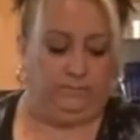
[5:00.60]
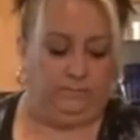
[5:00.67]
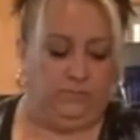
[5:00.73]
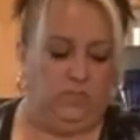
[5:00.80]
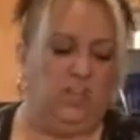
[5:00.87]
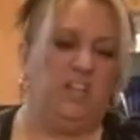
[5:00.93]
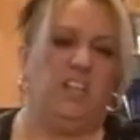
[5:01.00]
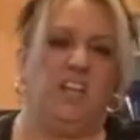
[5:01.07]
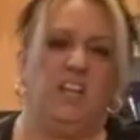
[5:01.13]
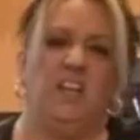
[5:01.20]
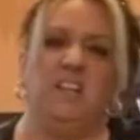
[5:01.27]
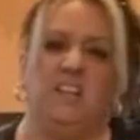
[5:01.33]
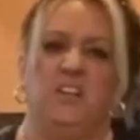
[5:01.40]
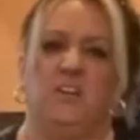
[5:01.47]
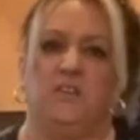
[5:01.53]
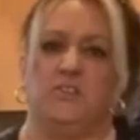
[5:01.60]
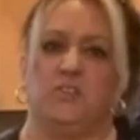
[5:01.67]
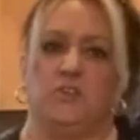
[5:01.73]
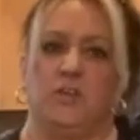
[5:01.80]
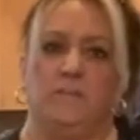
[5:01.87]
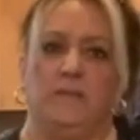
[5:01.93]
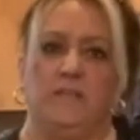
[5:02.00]
try to get it, you know, as
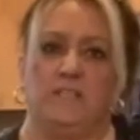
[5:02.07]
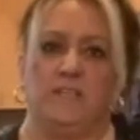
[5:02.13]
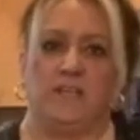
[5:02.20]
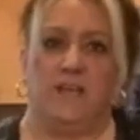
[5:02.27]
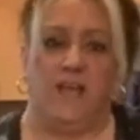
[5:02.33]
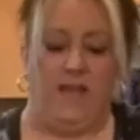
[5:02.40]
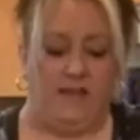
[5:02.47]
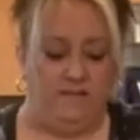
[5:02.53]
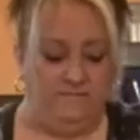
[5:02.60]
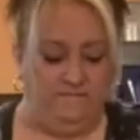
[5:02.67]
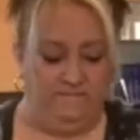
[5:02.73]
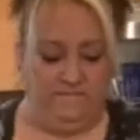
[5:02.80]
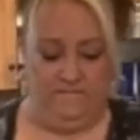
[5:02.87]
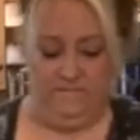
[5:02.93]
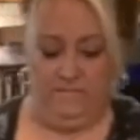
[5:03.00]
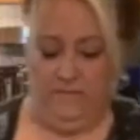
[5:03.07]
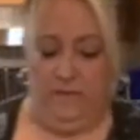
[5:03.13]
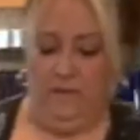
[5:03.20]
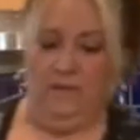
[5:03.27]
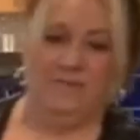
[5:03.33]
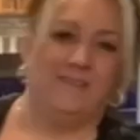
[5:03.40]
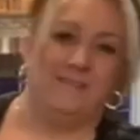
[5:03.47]
creamy as you can. It
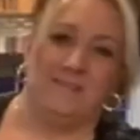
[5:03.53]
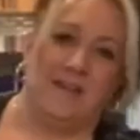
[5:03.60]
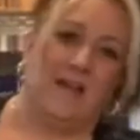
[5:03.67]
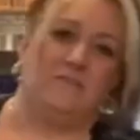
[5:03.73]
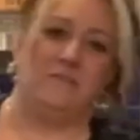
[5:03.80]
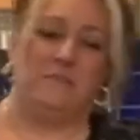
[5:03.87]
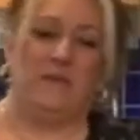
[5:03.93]
doesn't have to be